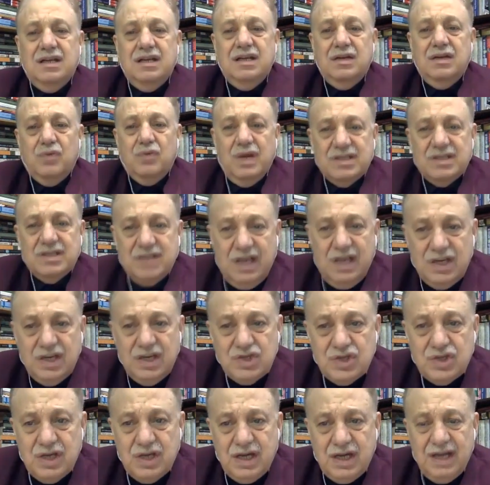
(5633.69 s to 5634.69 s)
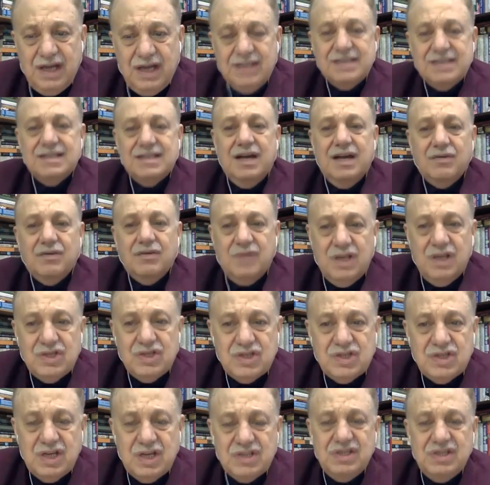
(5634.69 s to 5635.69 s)
in West Asia, in South
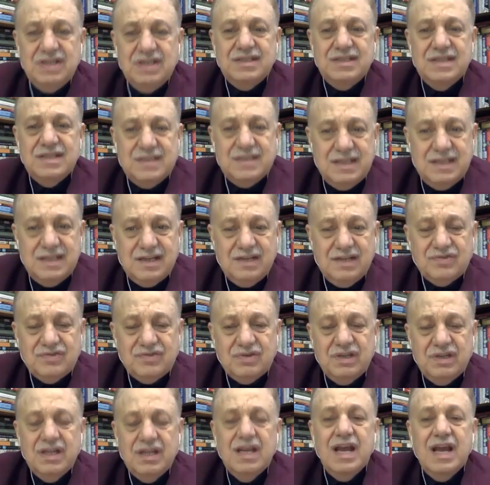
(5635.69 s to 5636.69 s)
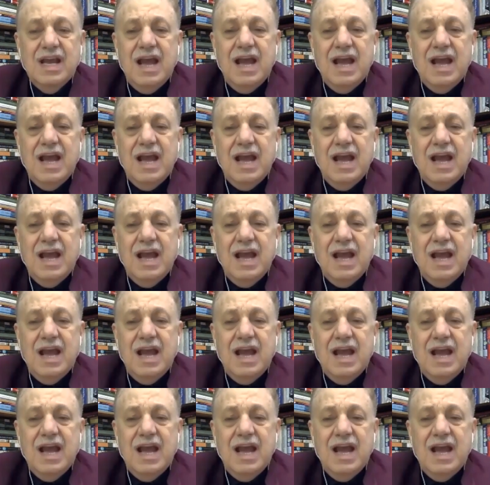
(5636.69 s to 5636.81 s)
Asia, GCC country,